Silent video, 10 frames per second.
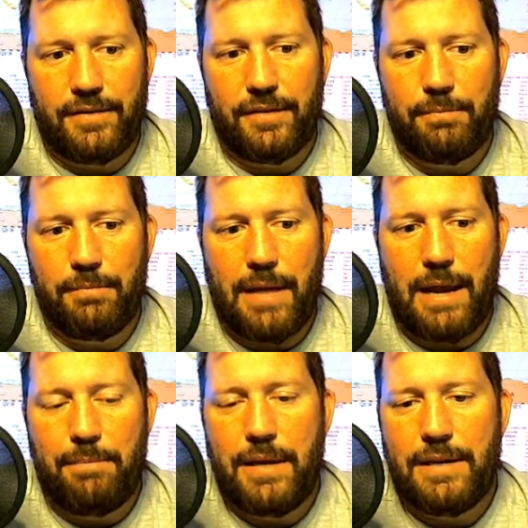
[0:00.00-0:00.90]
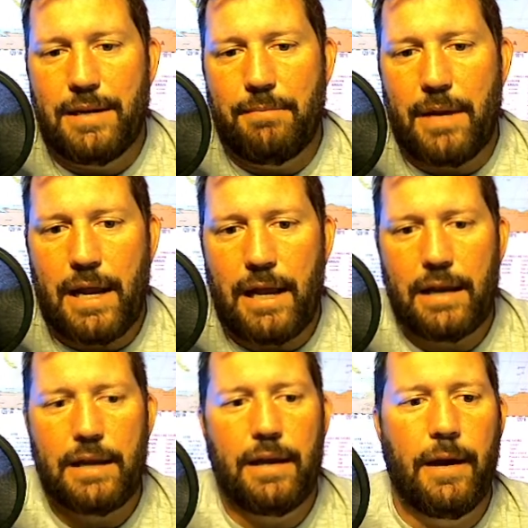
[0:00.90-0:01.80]
just my opinion,
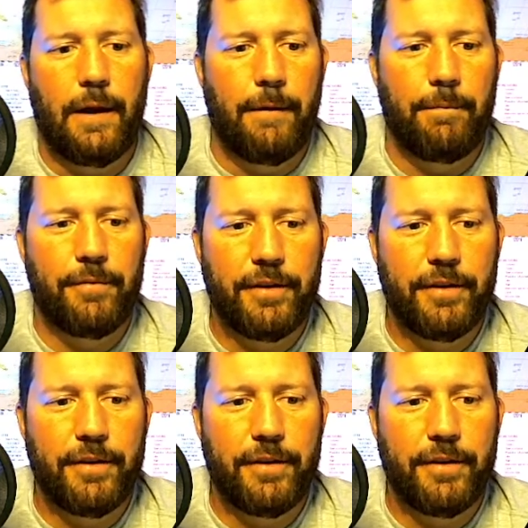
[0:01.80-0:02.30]
man.